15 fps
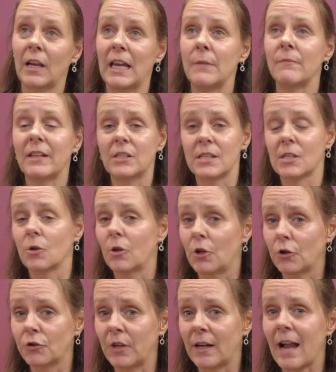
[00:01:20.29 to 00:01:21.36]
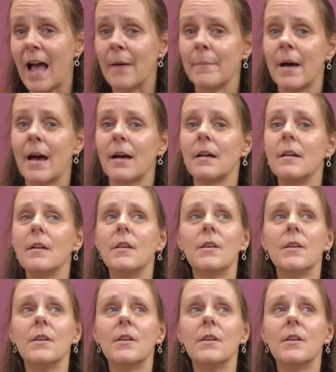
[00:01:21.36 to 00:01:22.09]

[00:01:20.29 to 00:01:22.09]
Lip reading: cream that is called otterama.